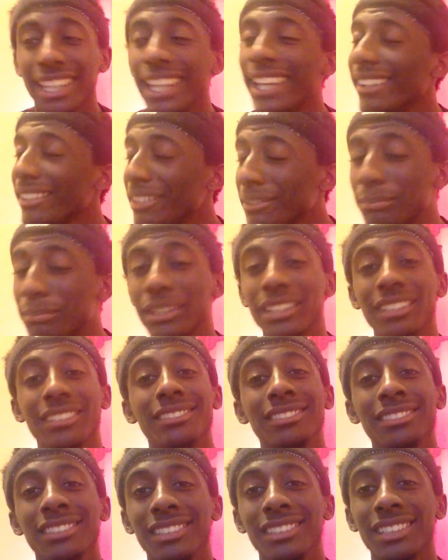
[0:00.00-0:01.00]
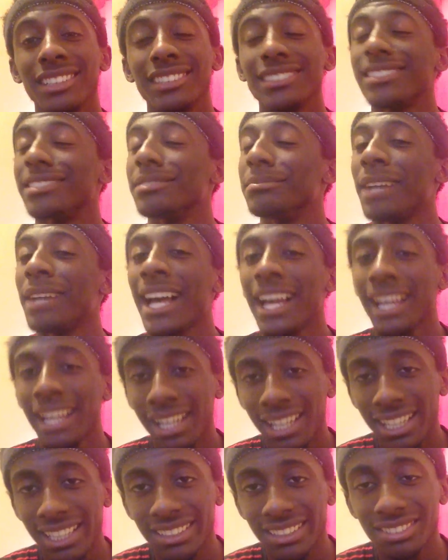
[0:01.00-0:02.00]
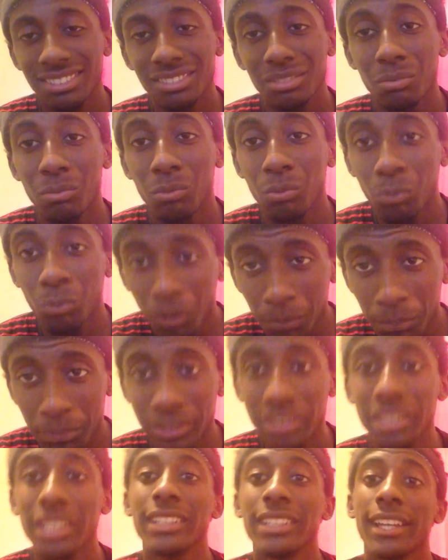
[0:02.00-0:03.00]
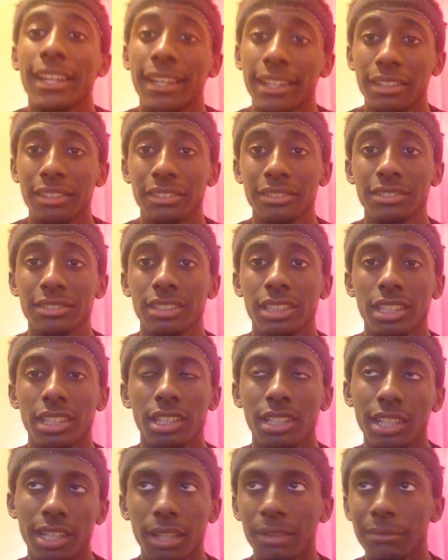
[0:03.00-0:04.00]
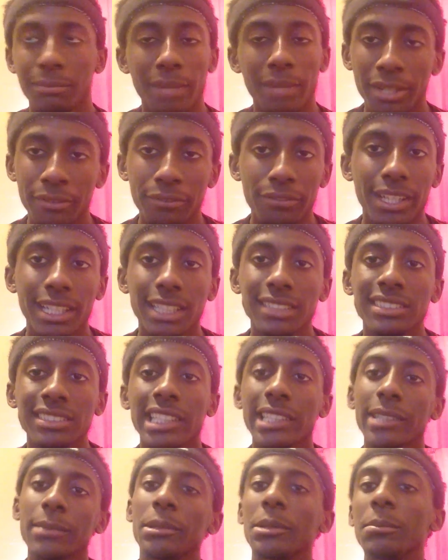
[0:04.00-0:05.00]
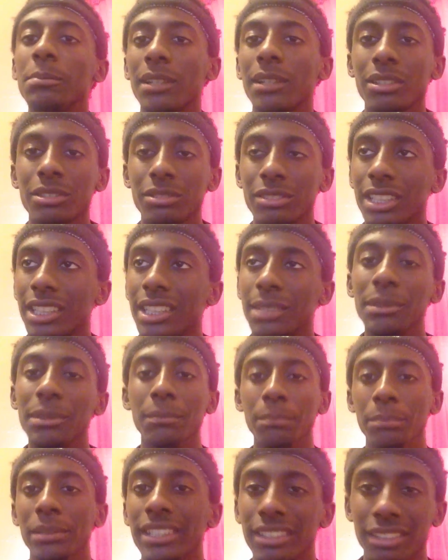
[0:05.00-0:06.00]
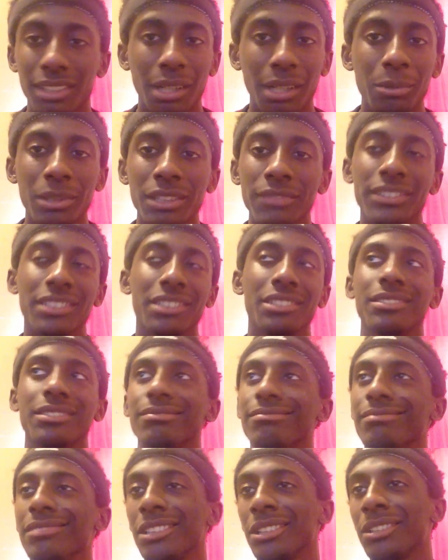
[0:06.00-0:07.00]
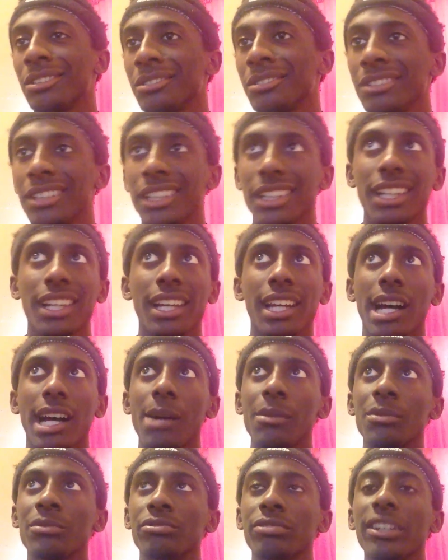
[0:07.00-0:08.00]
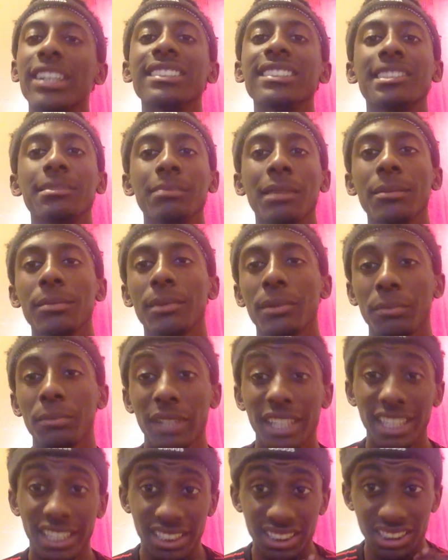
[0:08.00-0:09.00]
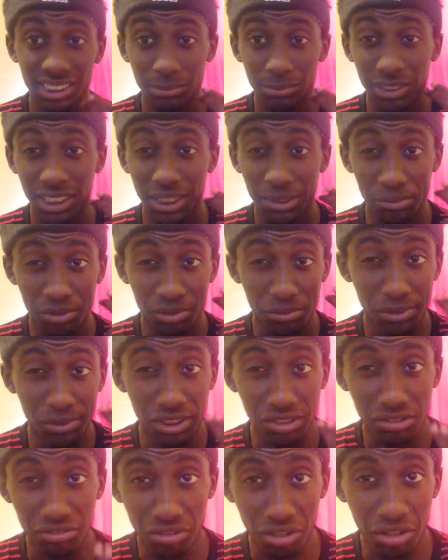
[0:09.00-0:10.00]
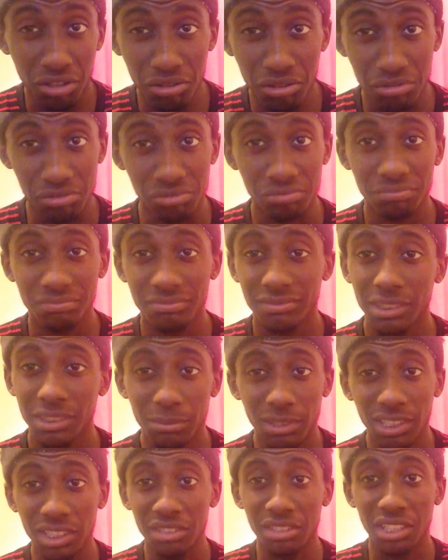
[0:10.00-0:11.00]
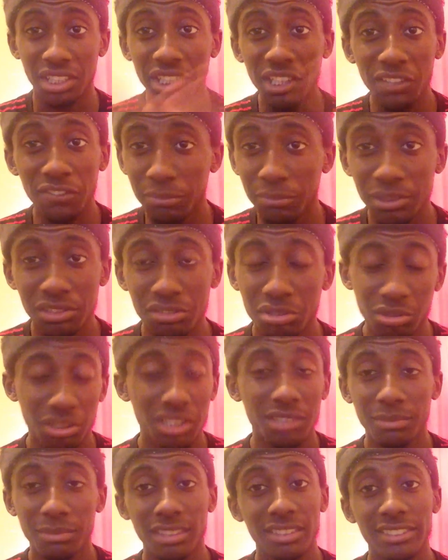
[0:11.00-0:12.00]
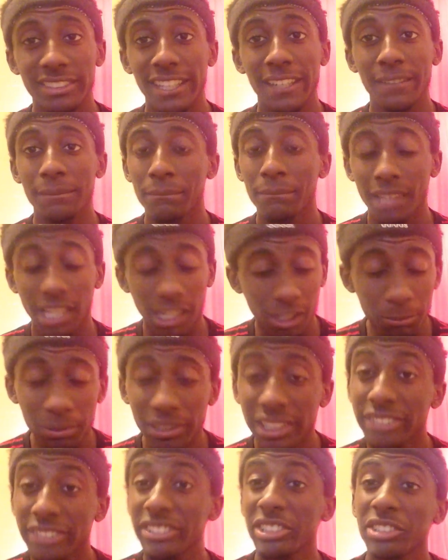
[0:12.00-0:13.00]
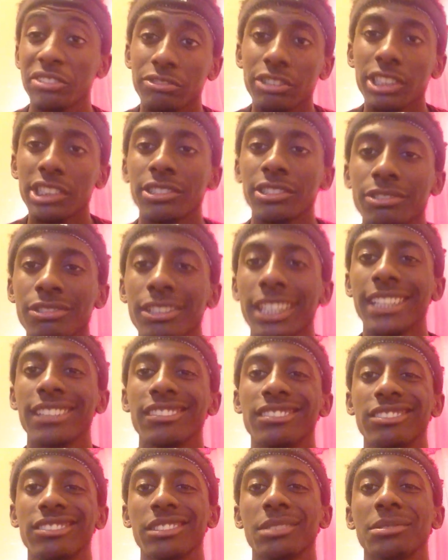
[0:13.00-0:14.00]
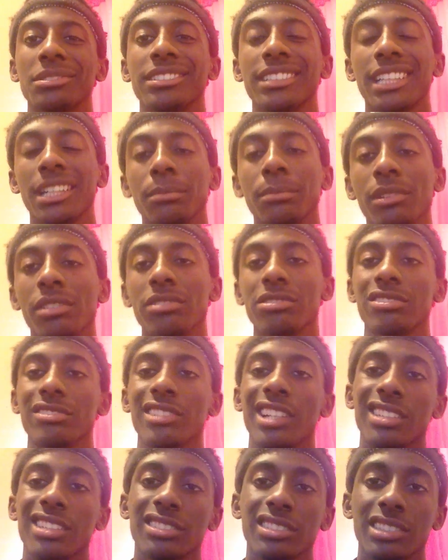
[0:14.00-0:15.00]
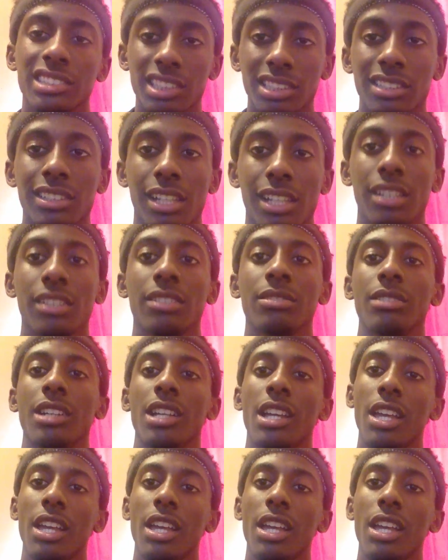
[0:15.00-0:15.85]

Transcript: It would have been some ass whooping in that house. Matter of fact, it's not even about me beating them. I wouldn't even, you know, I would raise them up the way they should be able to be grown. But enough of me talking about that. I'll be leaving an original link in the description down below so you guys can check that out.